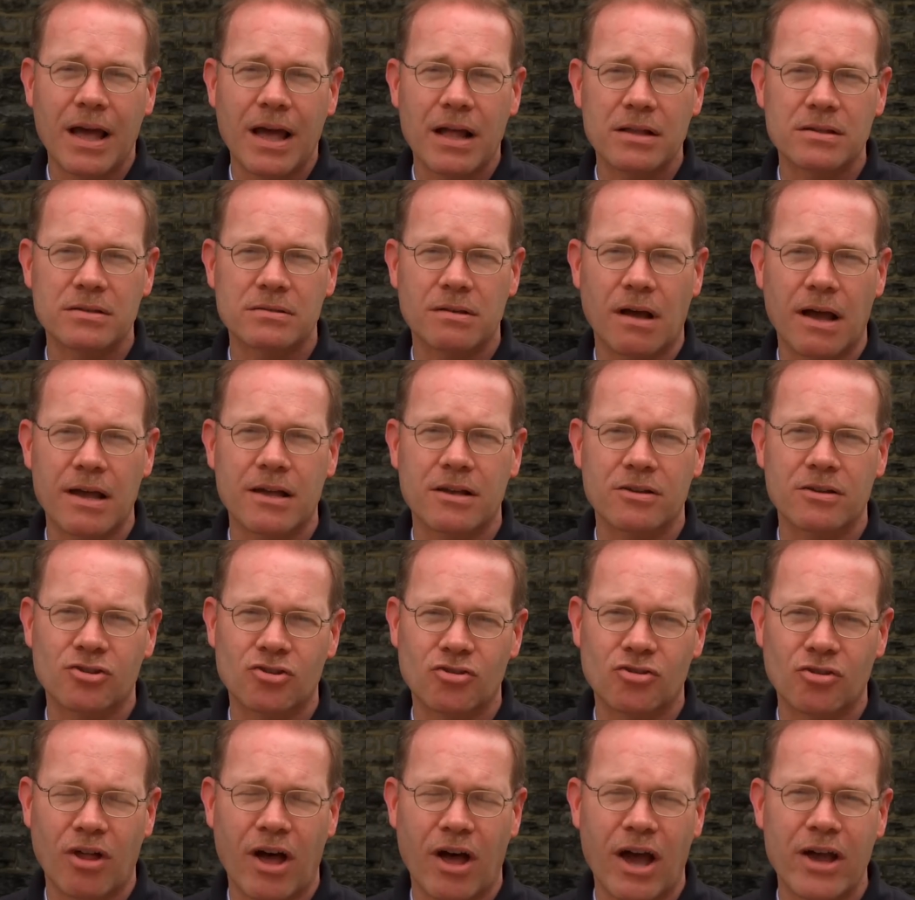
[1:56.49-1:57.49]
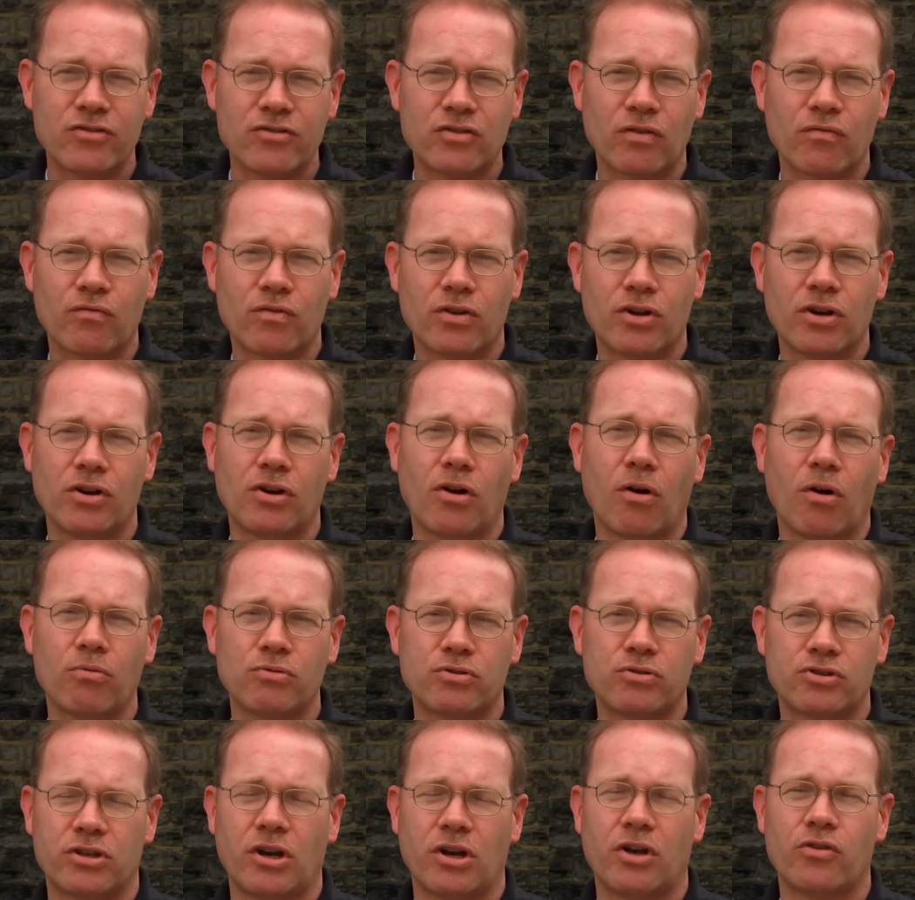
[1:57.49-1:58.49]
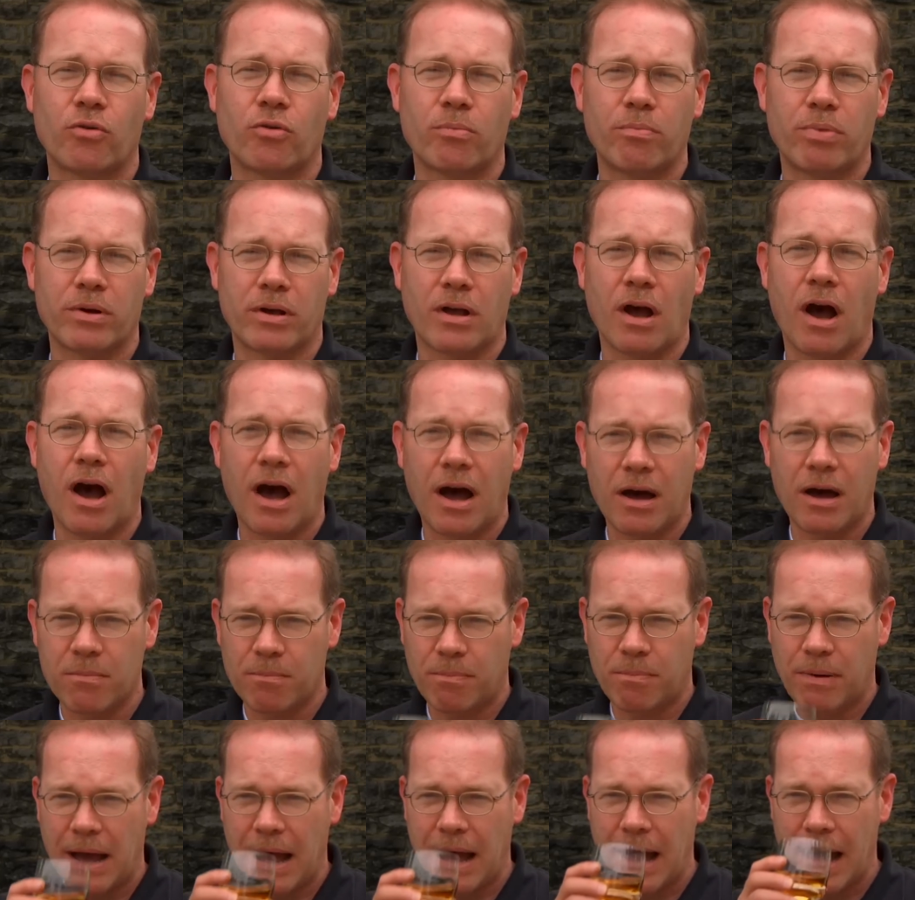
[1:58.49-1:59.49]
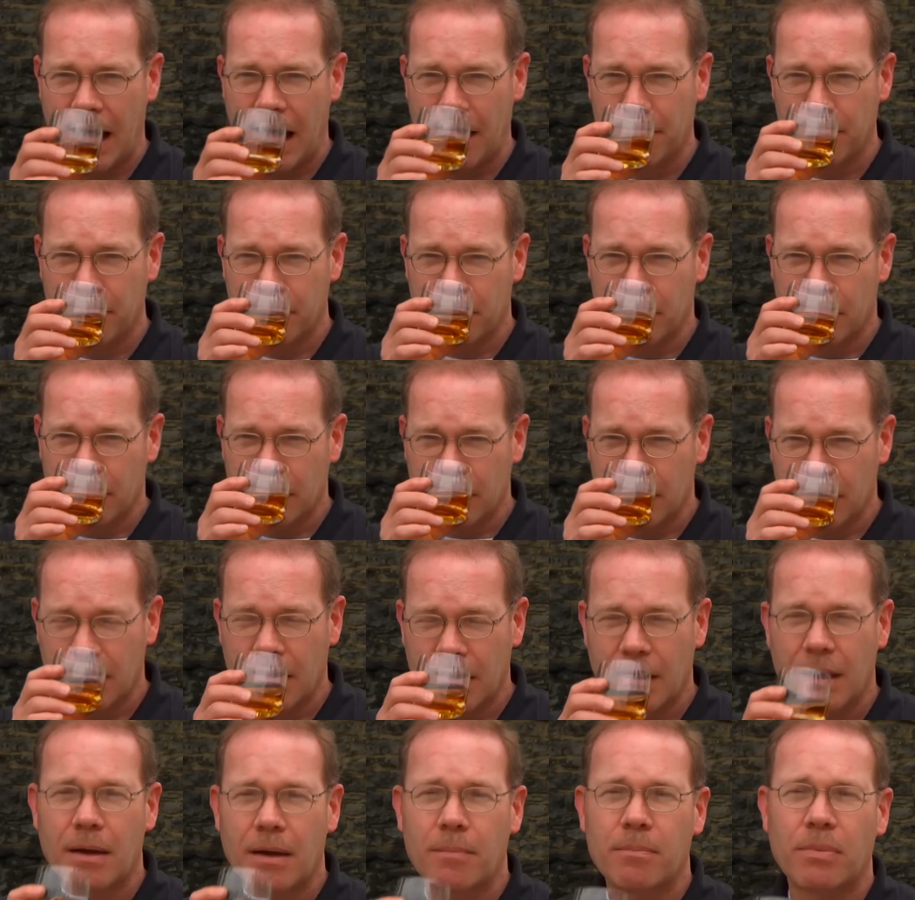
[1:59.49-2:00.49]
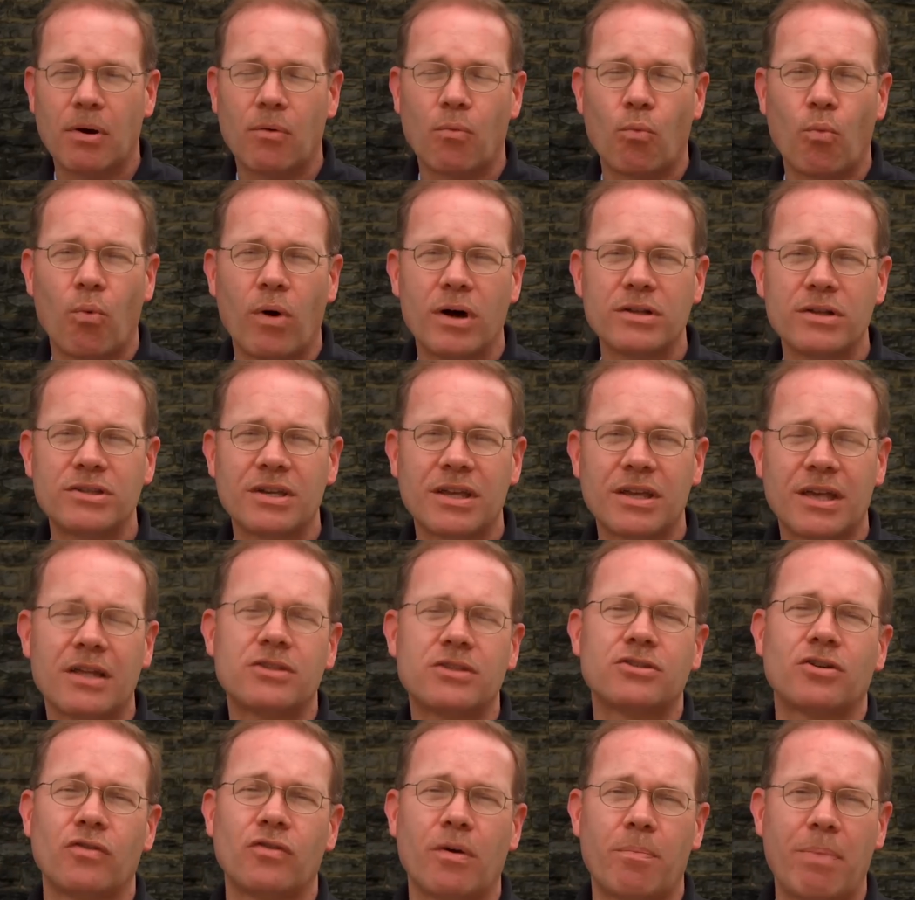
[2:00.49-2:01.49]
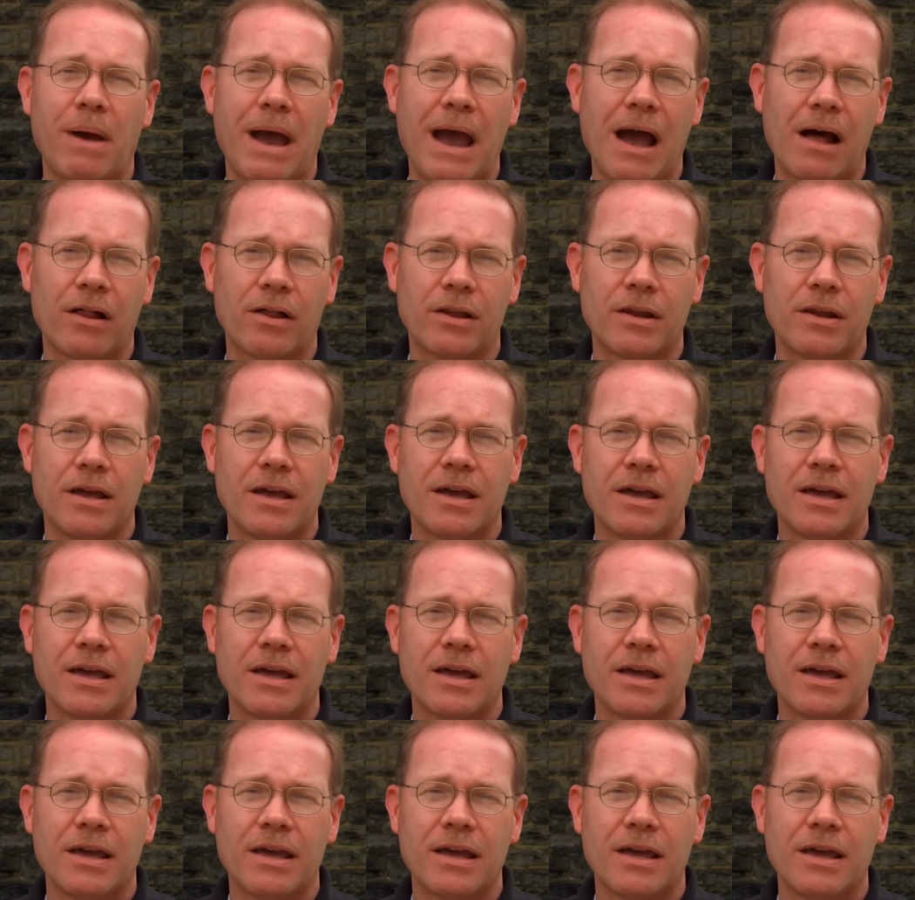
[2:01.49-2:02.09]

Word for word: It's like a slice of good old southern pecan pie. But once it gets on the palate,